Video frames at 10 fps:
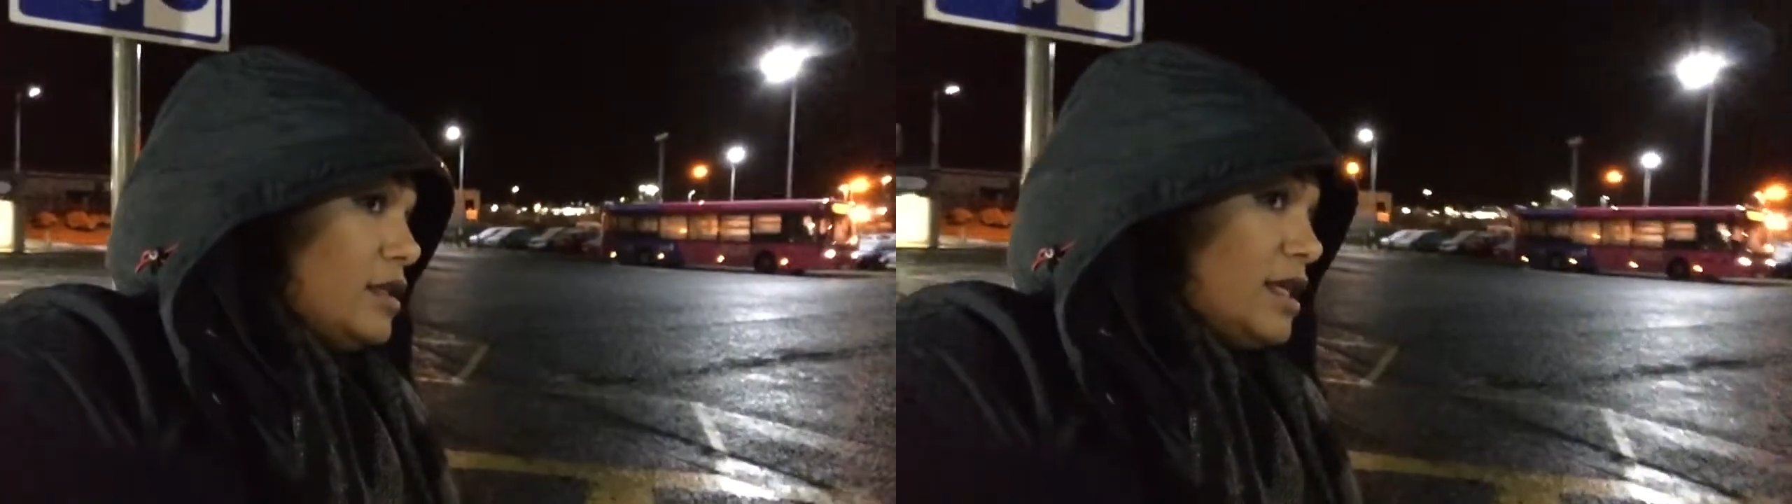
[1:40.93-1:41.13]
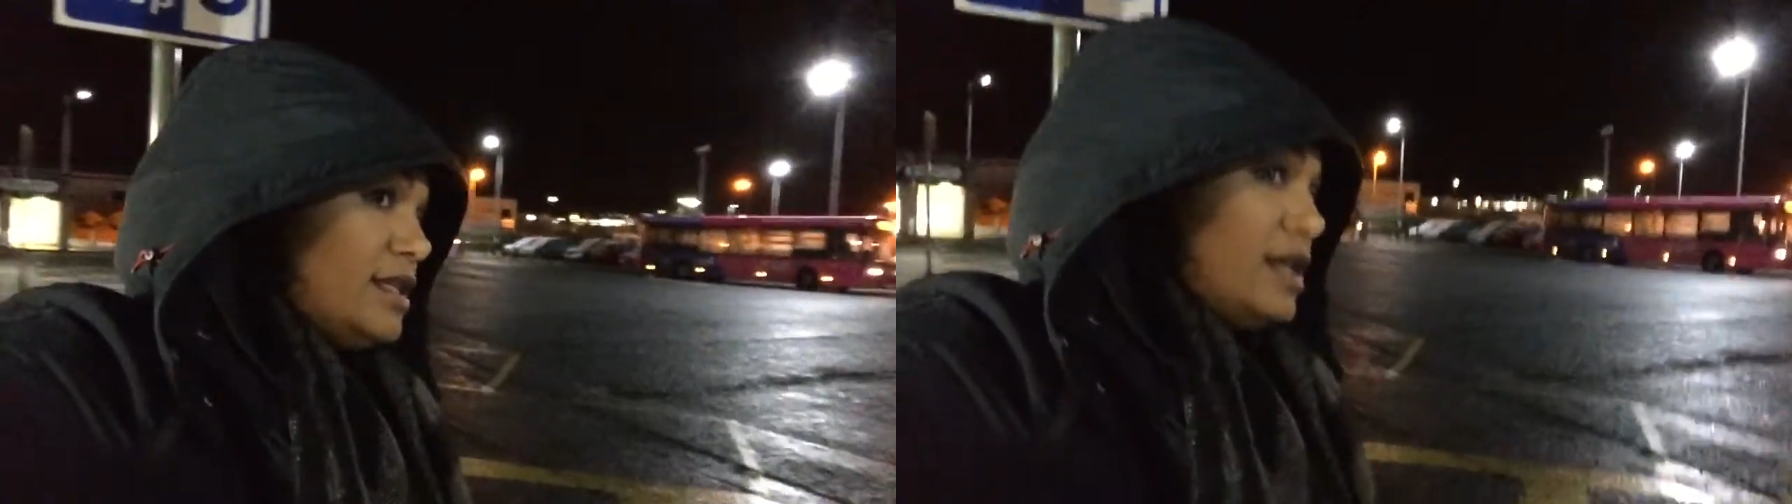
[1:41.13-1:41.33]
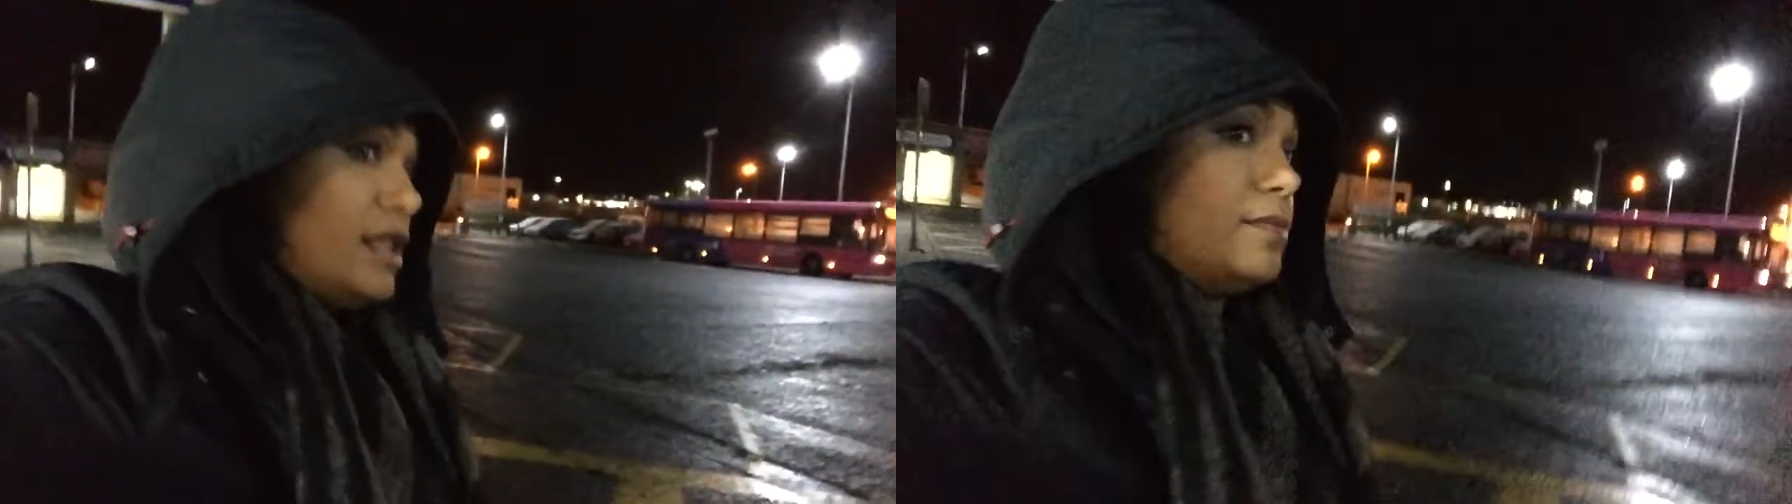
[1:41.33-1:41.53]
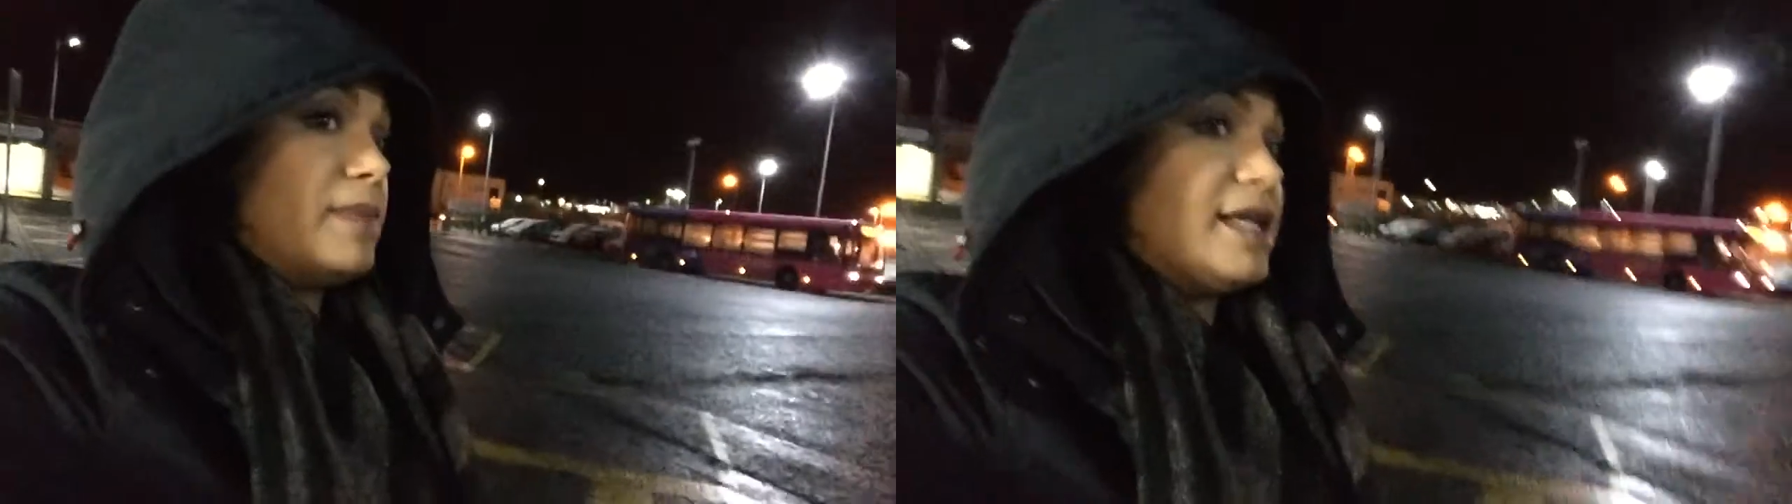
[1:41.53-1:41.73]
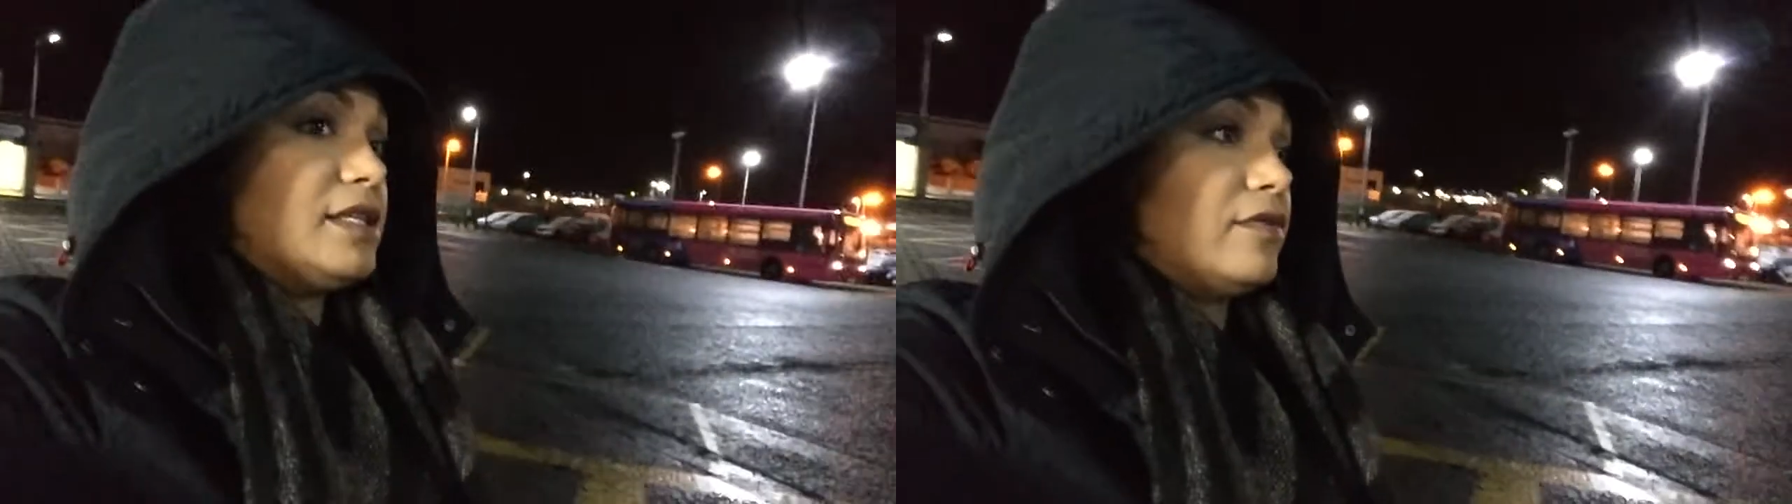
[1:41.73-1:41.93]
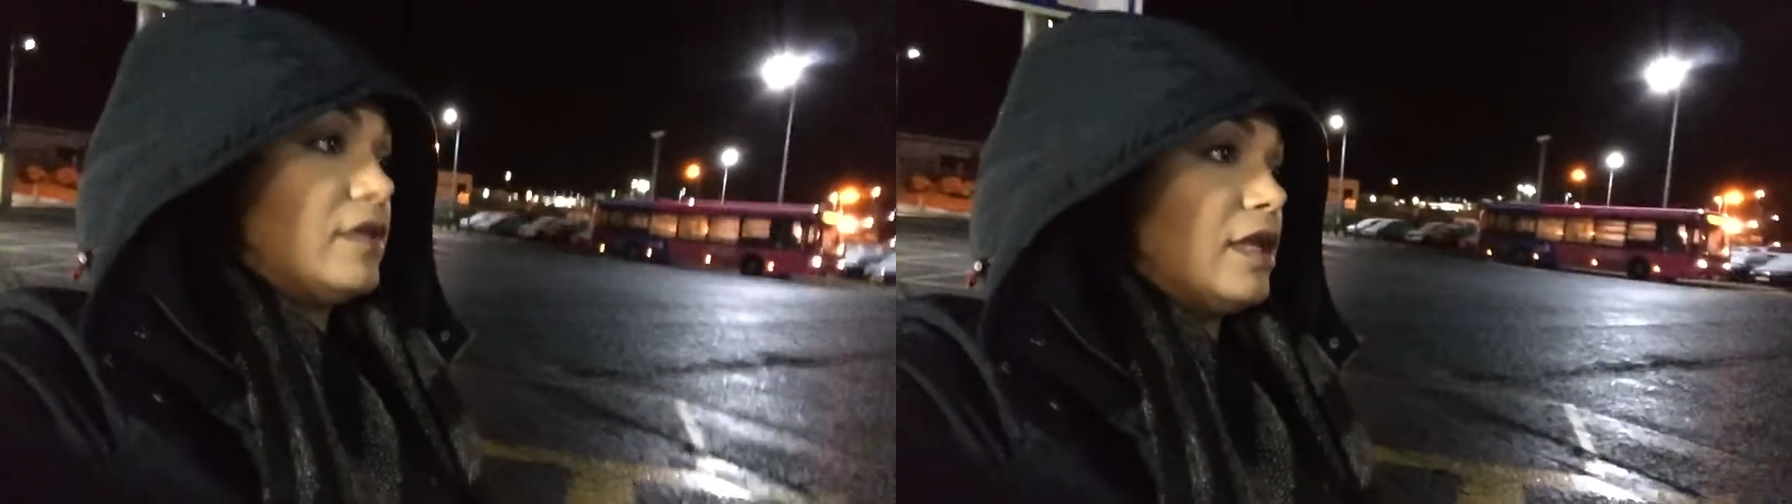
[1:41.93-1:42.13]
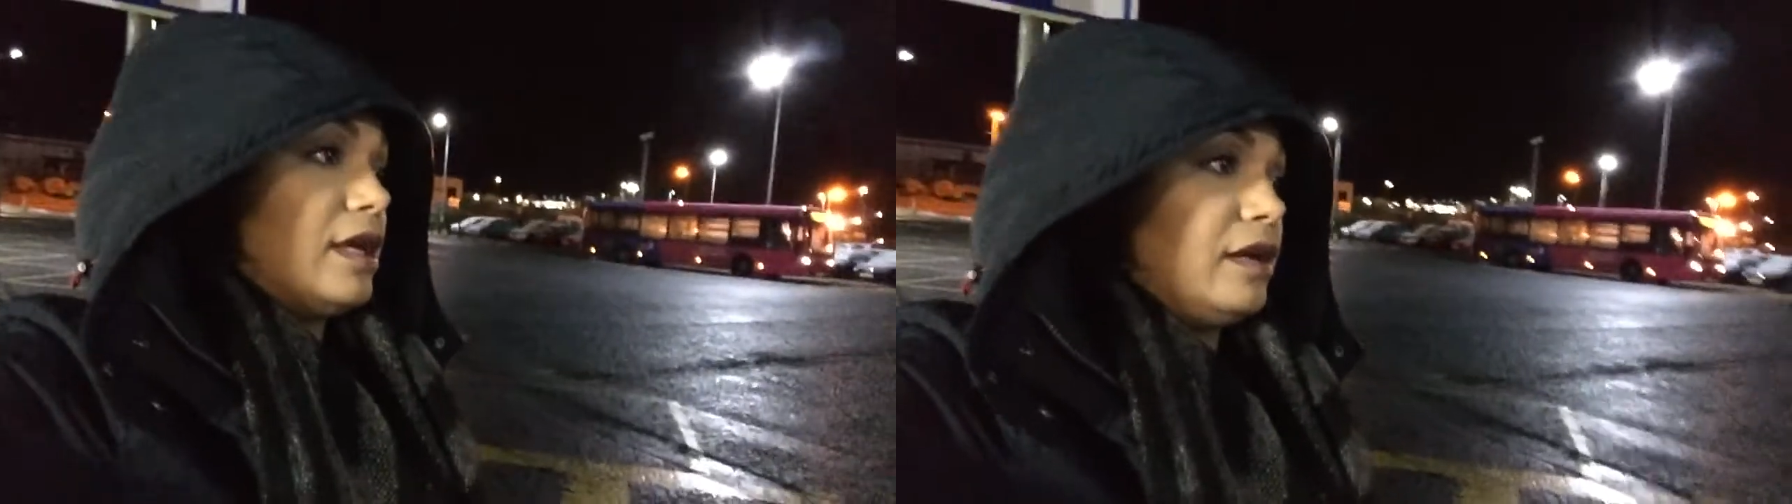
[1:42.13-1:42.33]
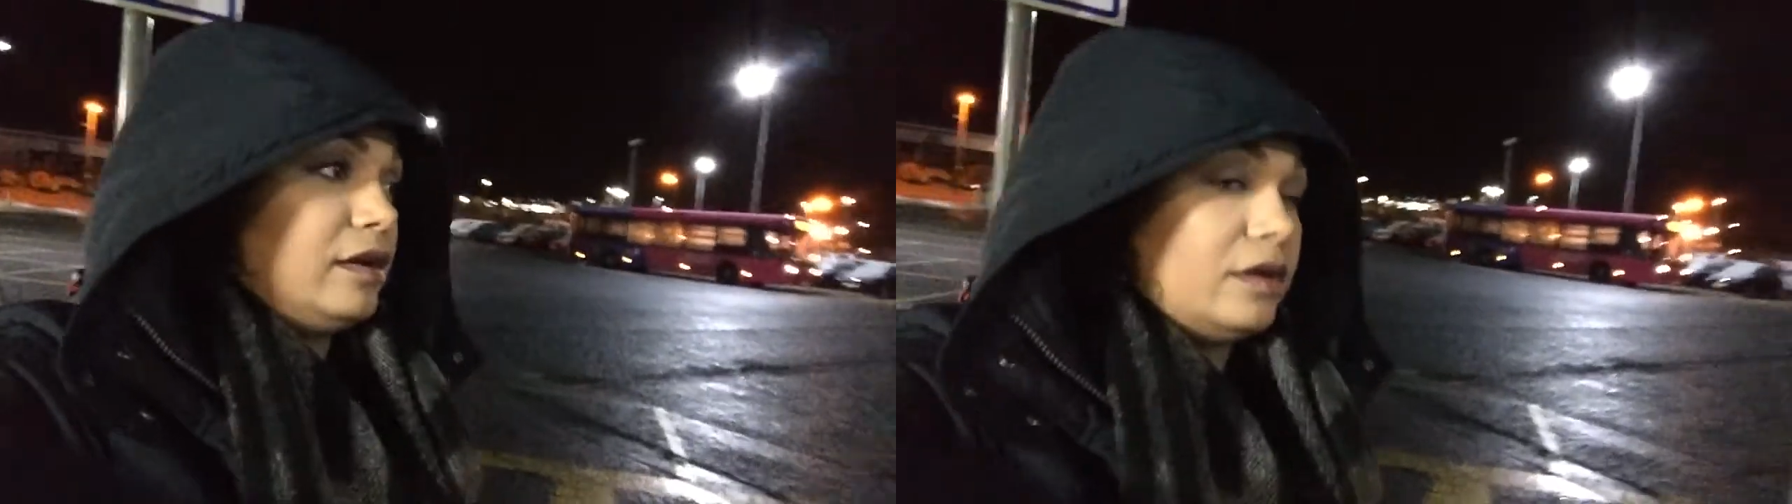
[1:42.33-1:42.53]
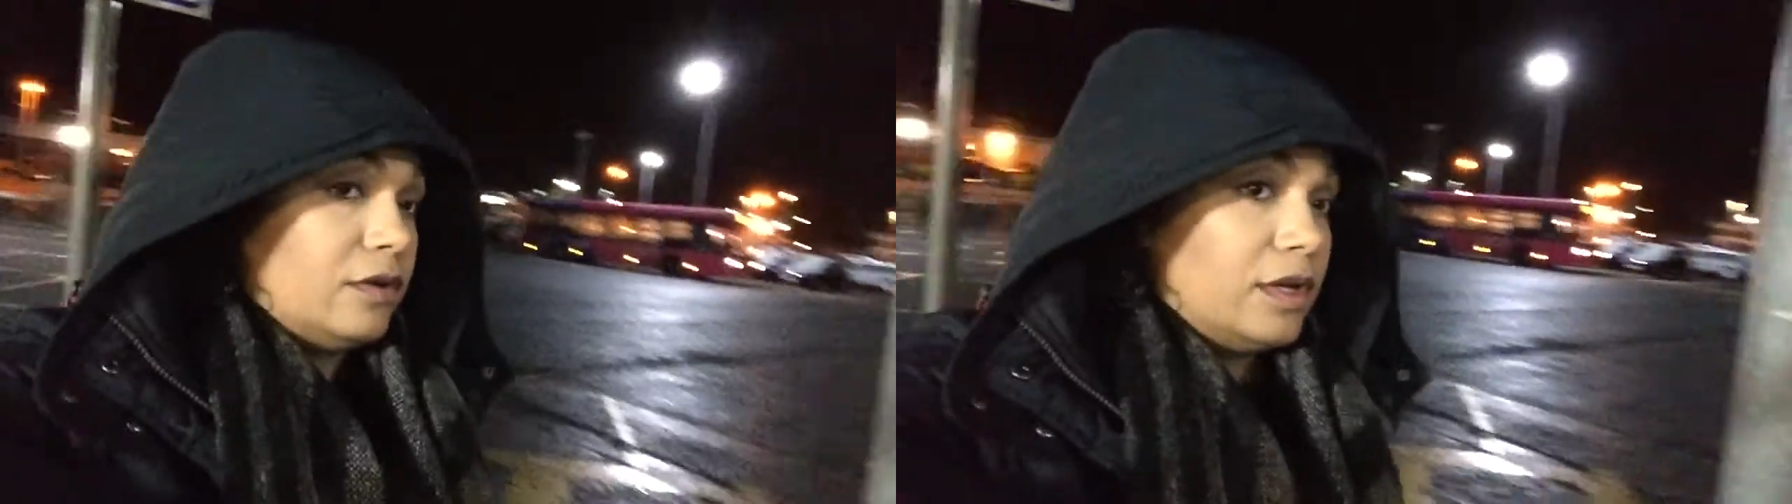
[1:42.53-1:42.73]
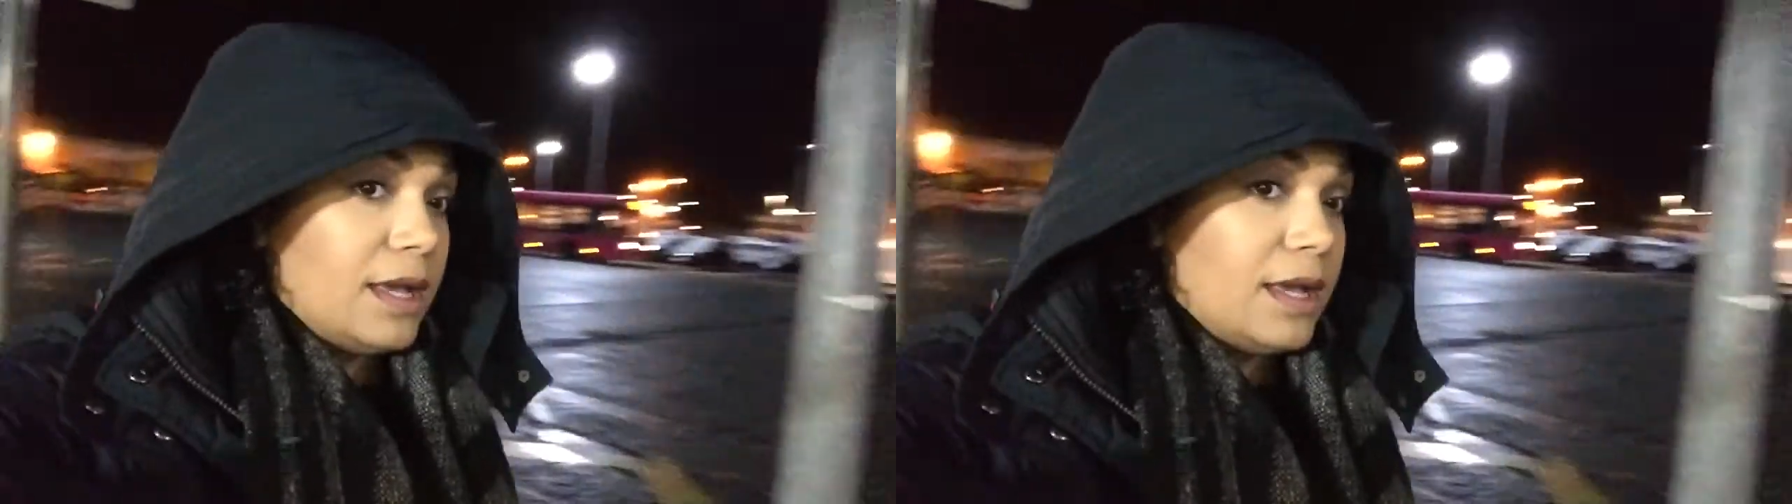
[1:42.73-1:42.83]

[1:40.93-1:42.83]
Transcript: there's another bus over there. I don't know.